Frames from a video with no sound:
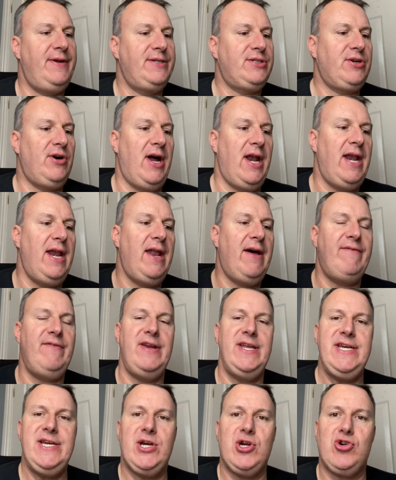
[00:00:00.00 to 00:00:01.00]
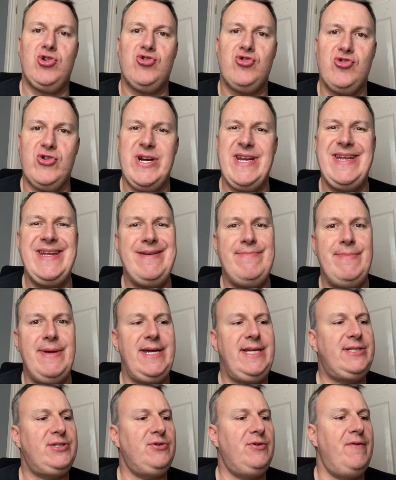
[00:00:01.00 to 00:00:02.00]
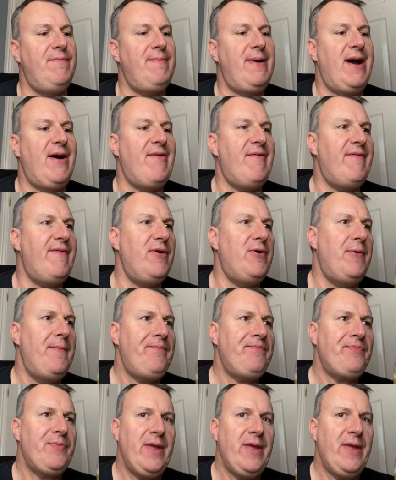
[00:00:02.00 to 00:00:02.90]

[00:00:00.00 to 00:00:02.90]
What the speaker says: It's got a lovely creamy sort of mouthfeel.